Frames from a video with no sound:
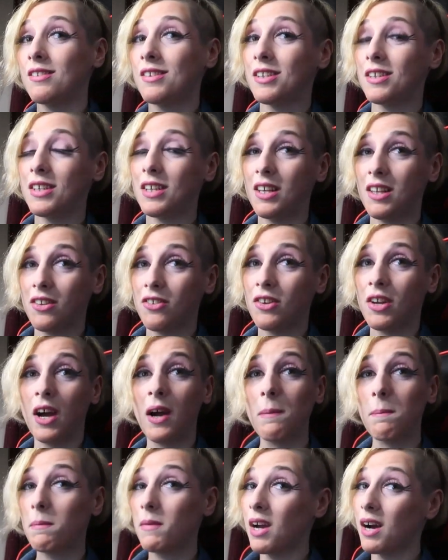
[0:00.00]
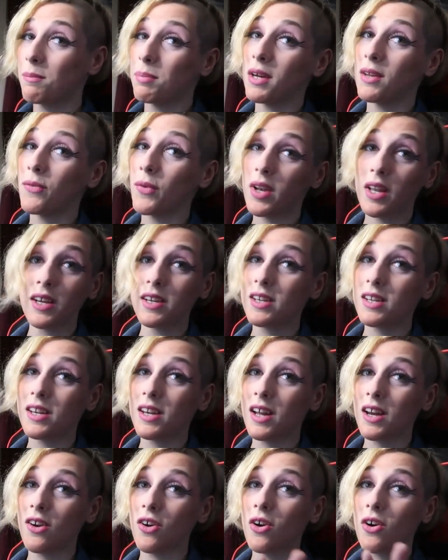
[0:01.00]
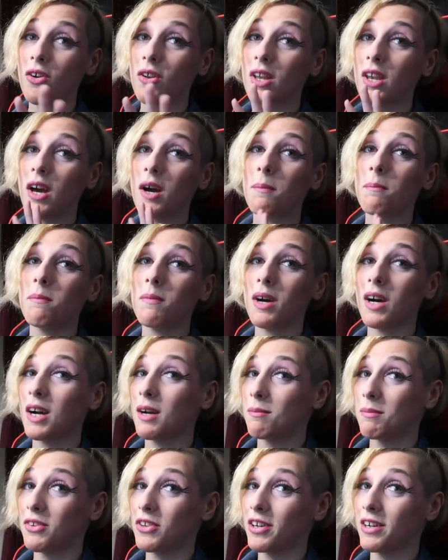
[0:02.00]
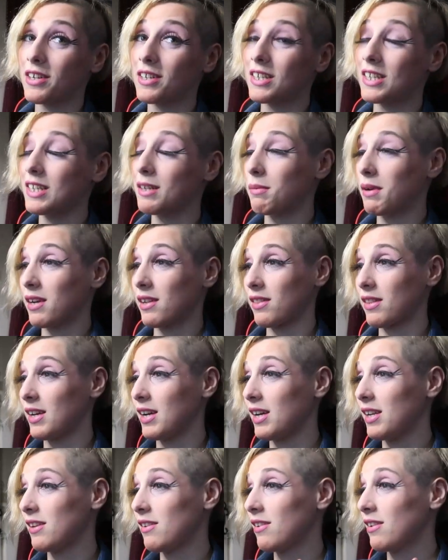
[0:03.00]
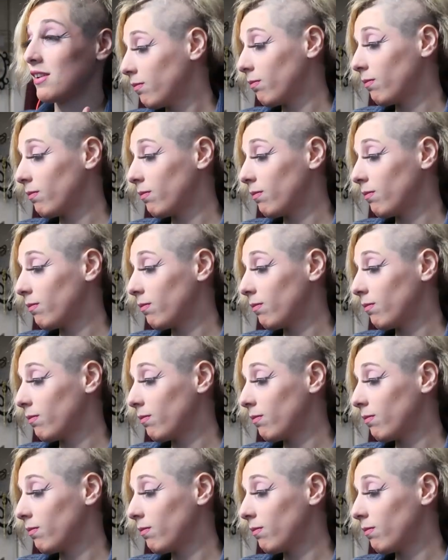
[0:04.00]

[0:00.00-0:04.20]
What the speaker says: it's not Cuphead related at all, and I'm sorry about that.